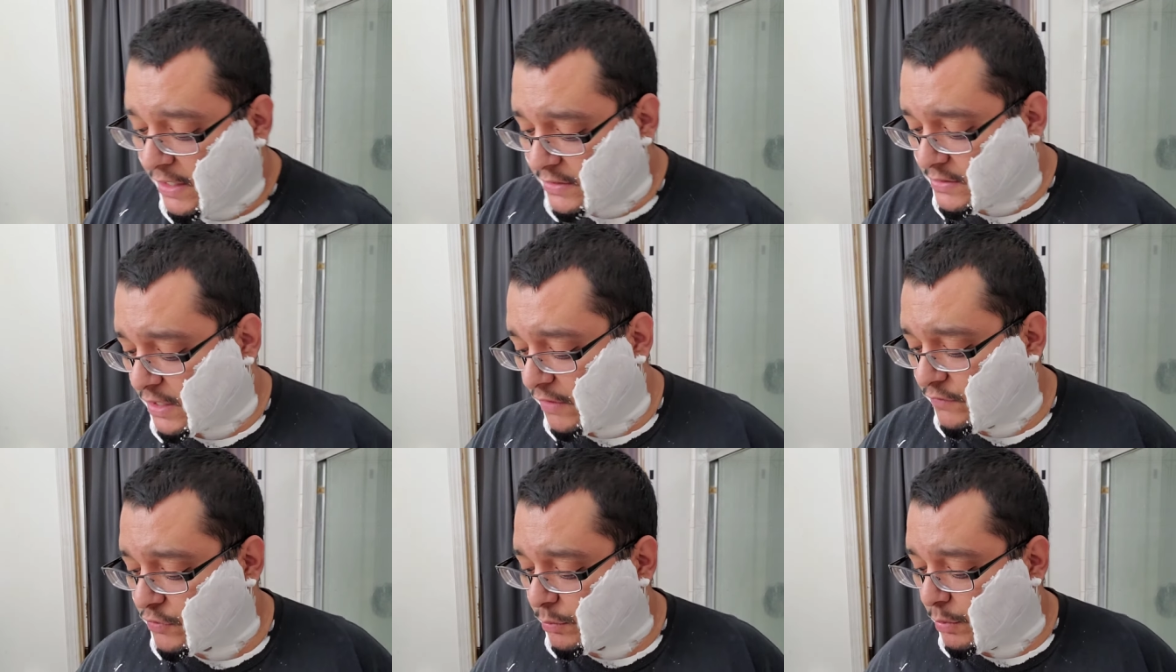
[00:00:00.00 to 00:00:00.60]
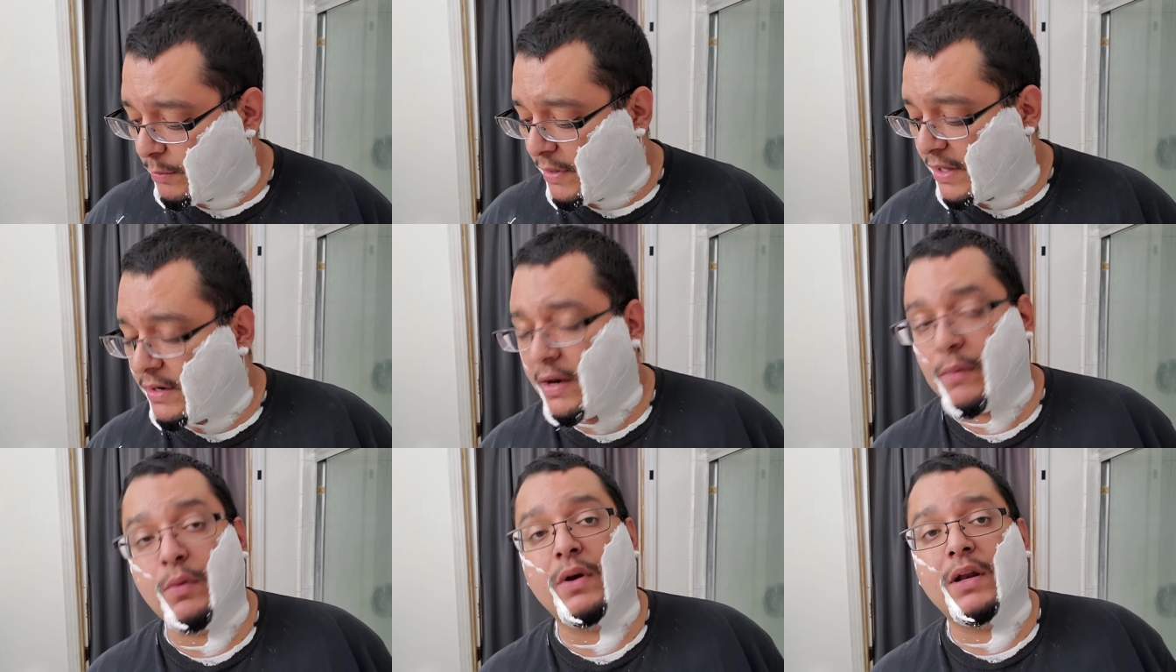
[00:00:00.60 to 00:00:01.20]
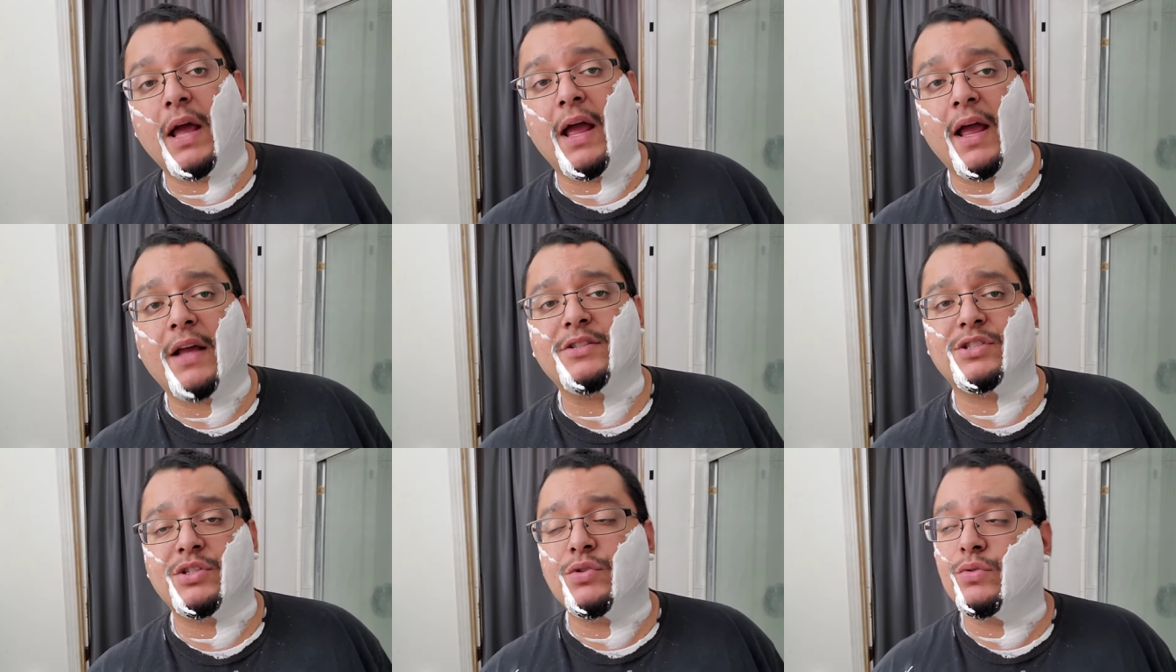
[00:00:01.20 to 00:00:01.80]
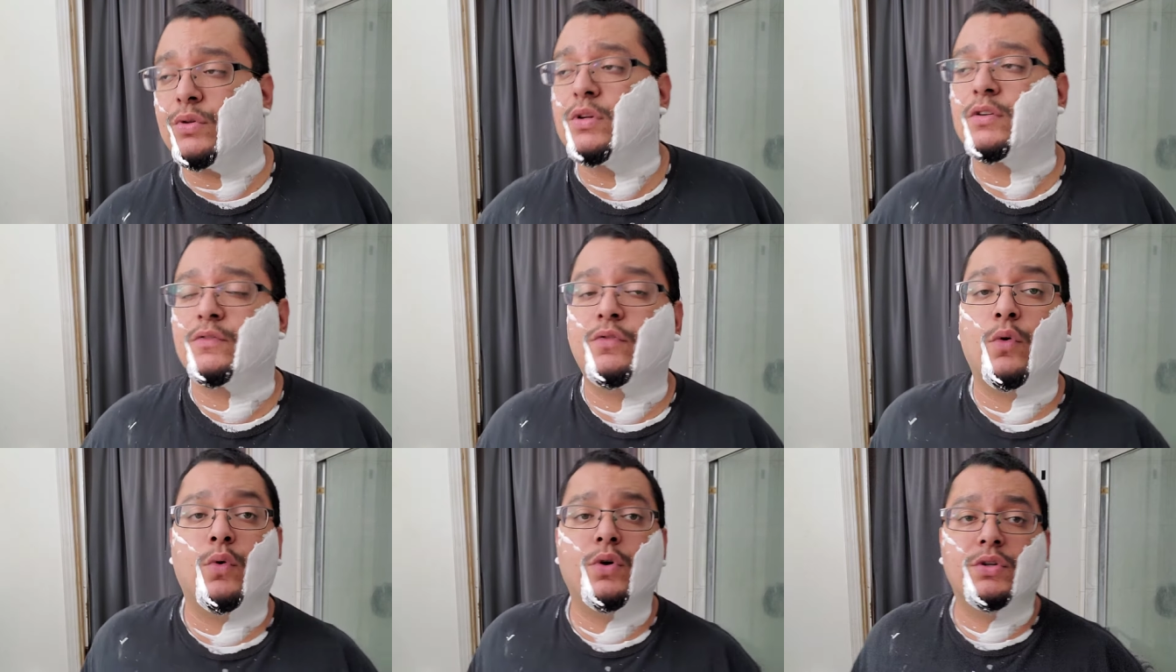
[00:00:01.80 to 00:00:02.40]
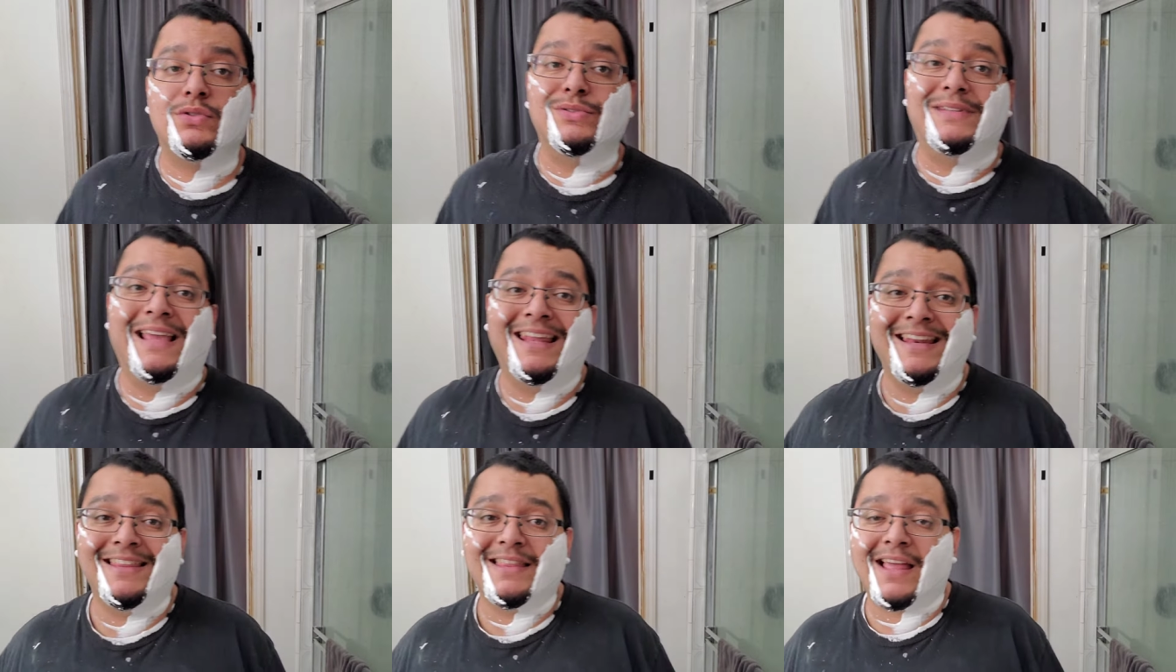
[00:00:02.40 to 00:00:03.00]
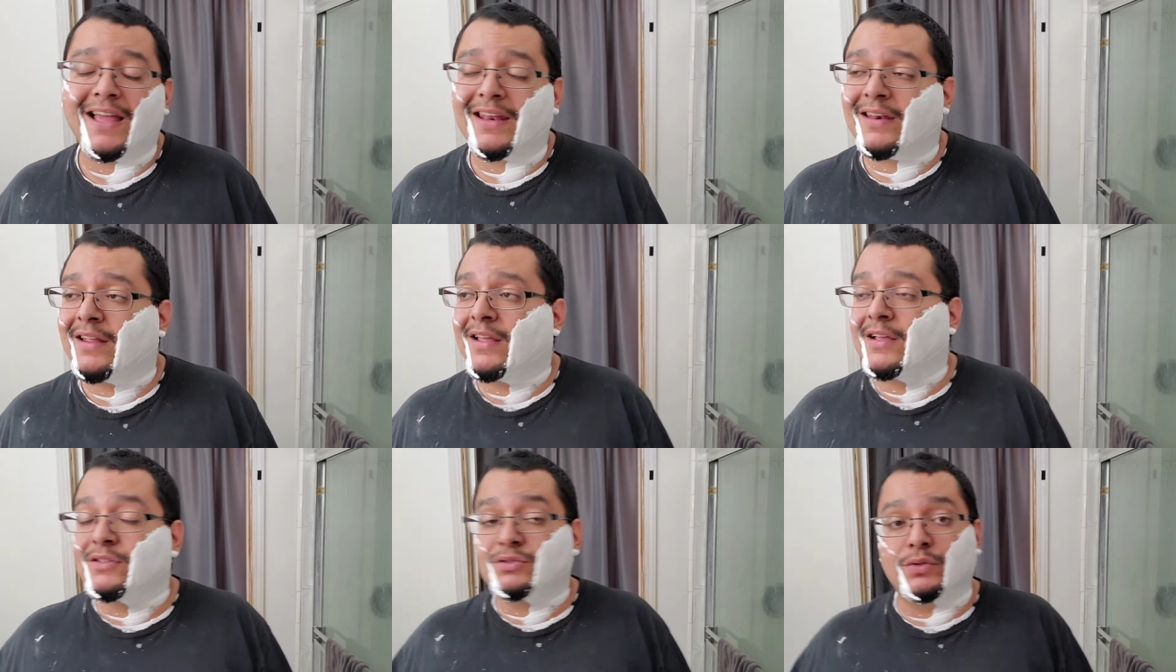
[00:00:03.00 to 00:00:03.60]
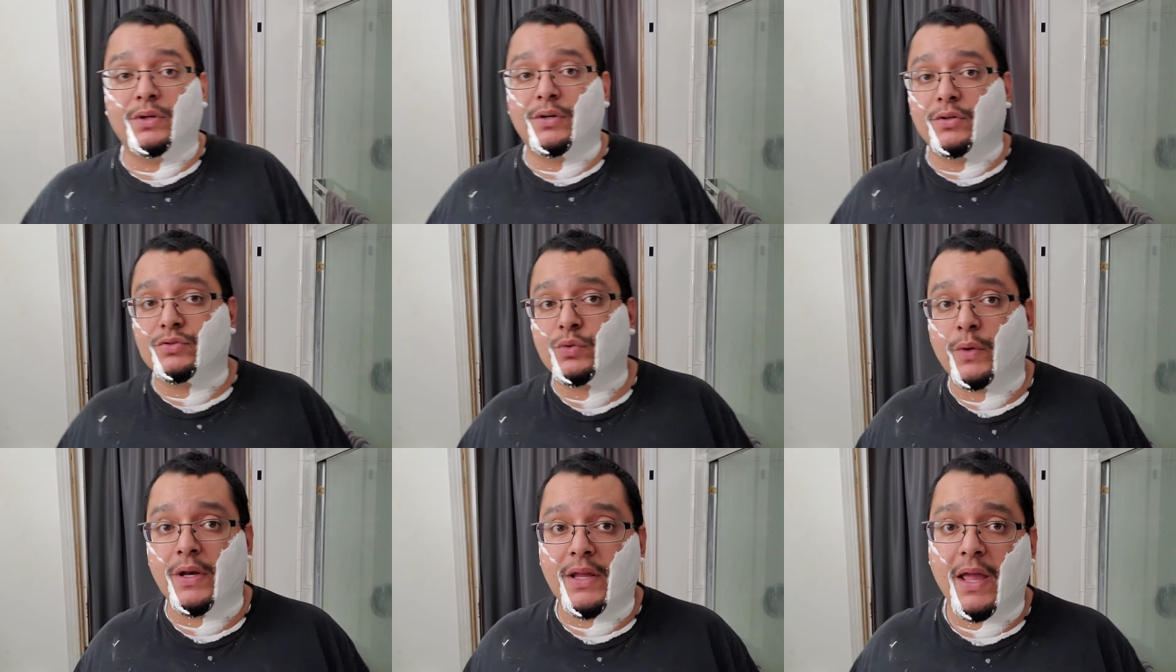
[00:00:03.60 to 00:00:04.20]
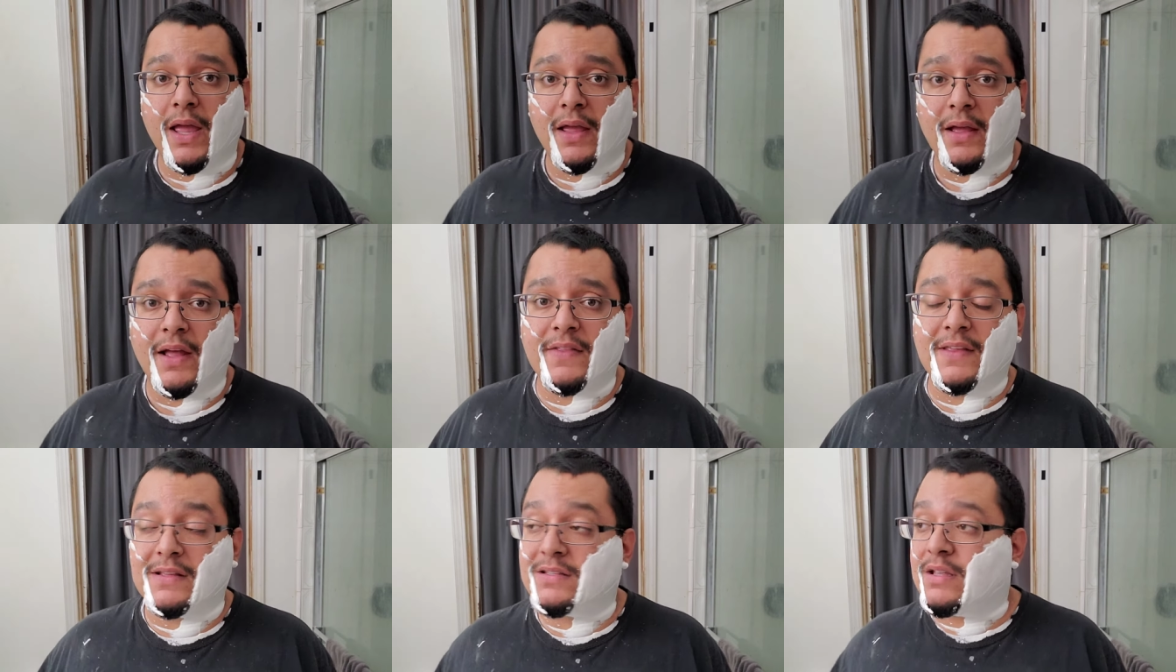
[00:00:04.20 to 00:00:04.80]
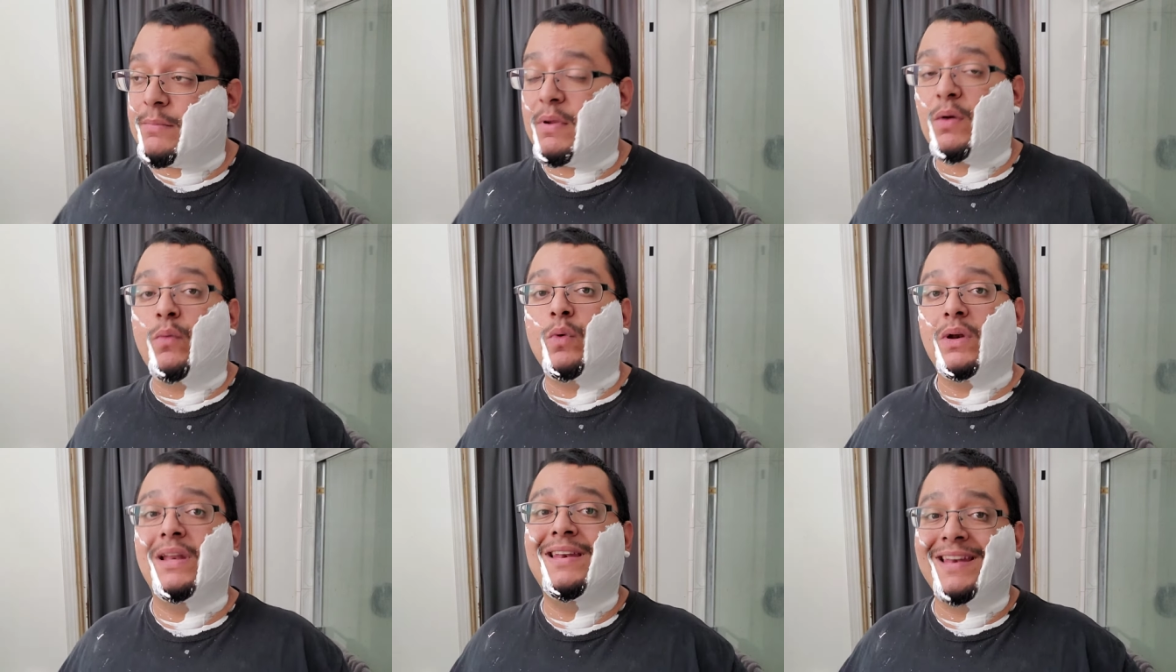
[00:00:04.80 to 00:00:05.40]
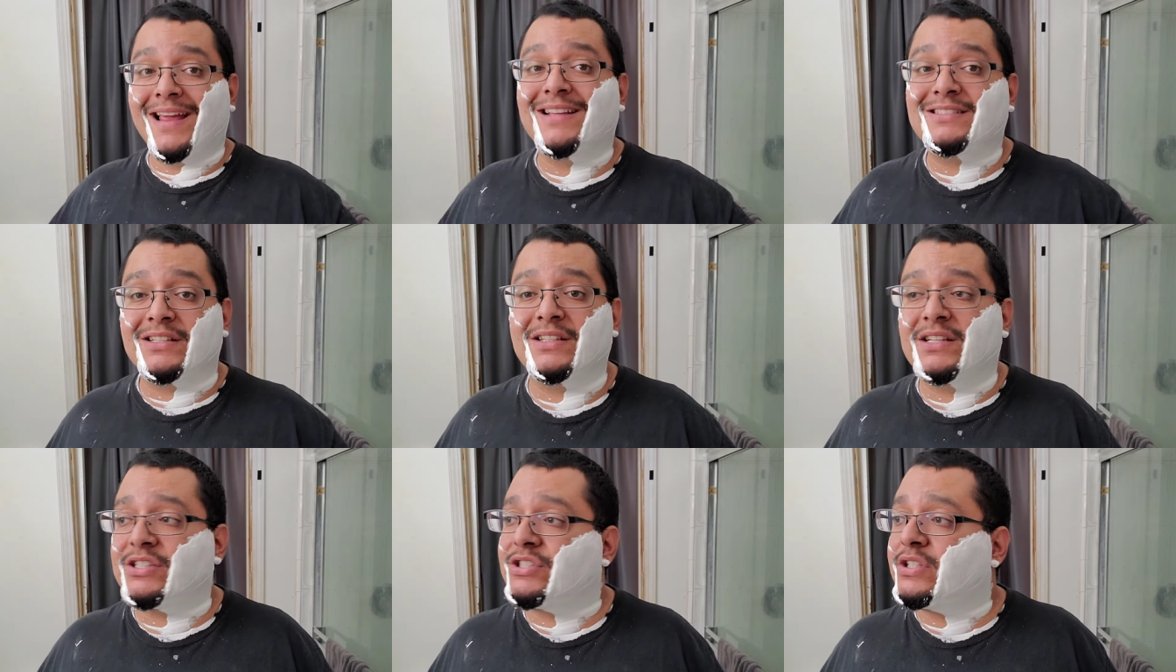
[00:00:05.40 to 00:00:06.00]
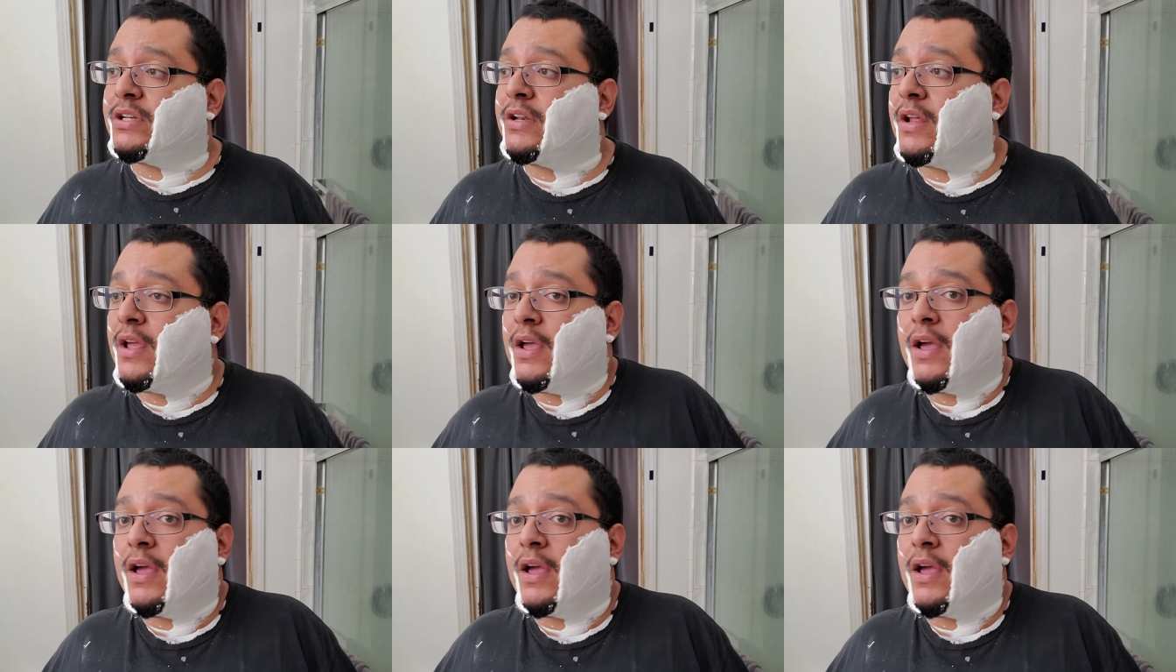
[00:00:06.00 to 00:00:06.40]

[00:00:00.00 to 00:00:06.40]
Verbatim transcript: it's comfortable man i really i actually do look forward to getting that suehiro 20k i think it's going to be a really nice addition